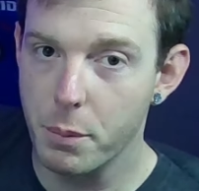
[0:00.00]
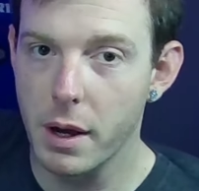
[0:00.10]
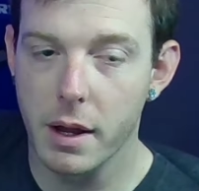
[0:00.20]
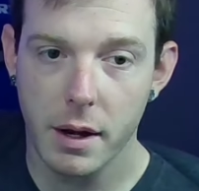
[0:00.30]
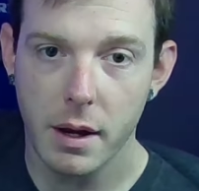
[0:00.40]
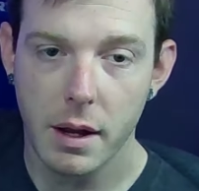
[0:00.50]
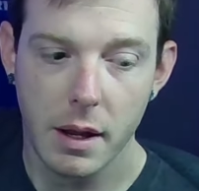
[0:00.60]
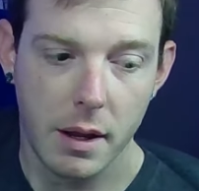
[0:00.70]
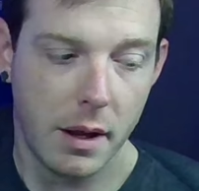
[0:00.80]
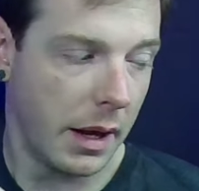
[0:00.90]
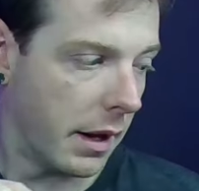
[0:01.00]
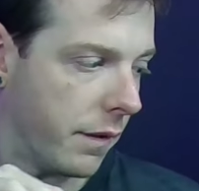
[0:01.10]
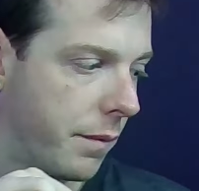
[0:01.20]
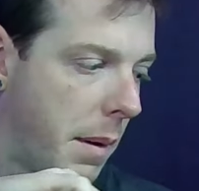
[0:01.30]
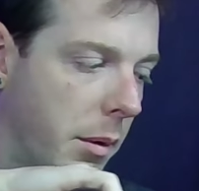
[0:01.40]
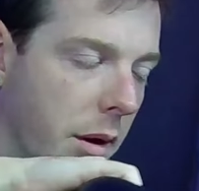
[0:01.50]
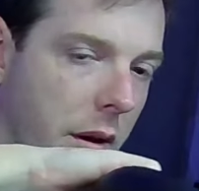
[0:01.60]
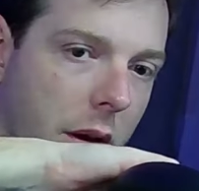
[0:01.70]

but if maybe you